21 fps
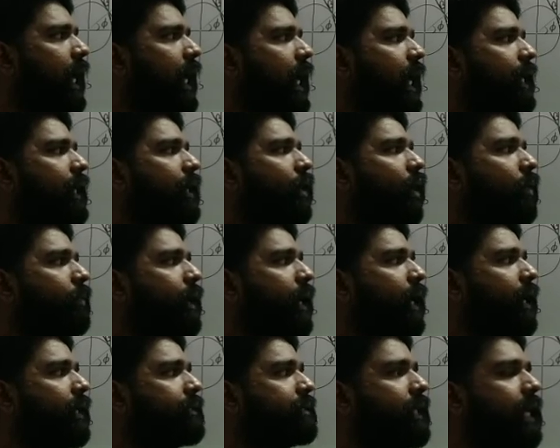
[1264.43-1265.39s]
and
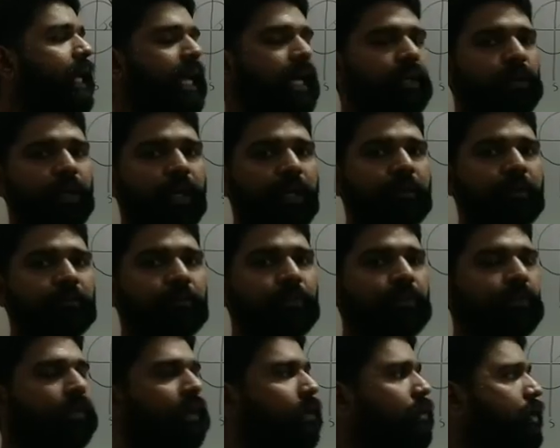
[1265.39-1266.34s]
omega is the angular
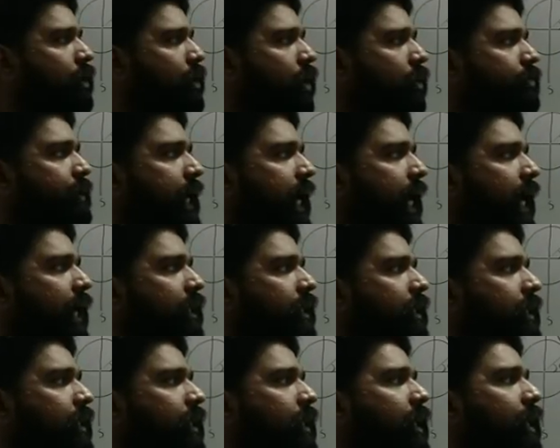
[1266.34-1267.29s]
velocity of the earth,